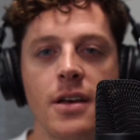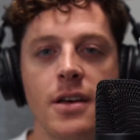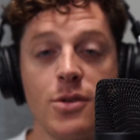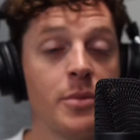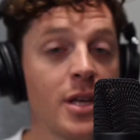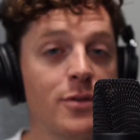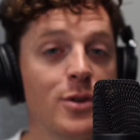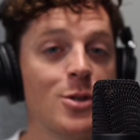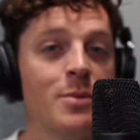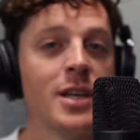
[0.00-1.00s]
So I'm going to give you
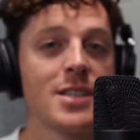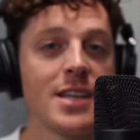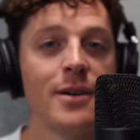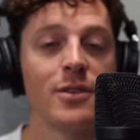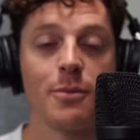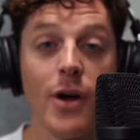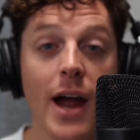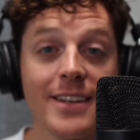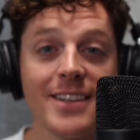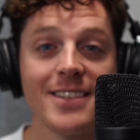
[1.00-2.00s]
2 minutes now to
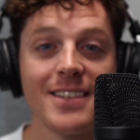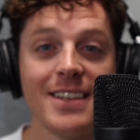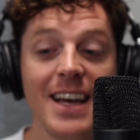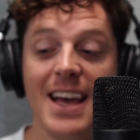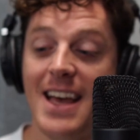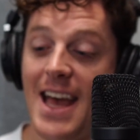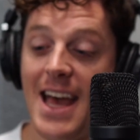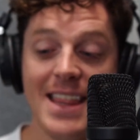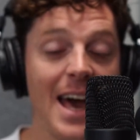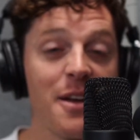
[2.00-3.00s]
practice,
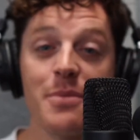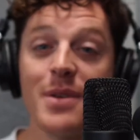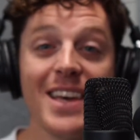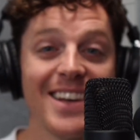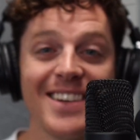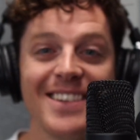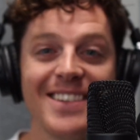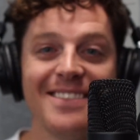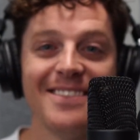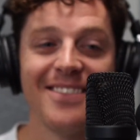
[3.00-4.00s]
and that'll be it.
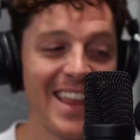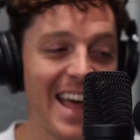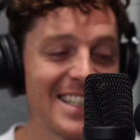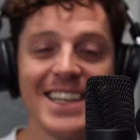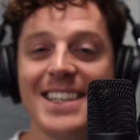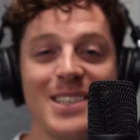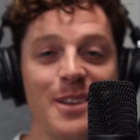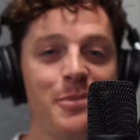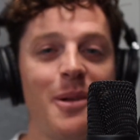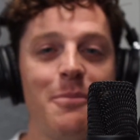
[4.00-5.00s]
That's it.
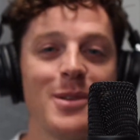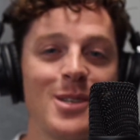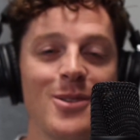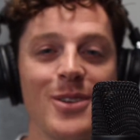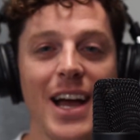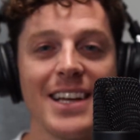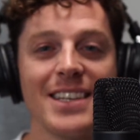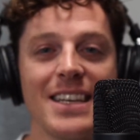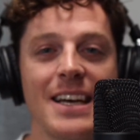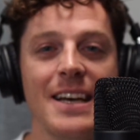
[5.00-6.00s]
Simple episode, you guys.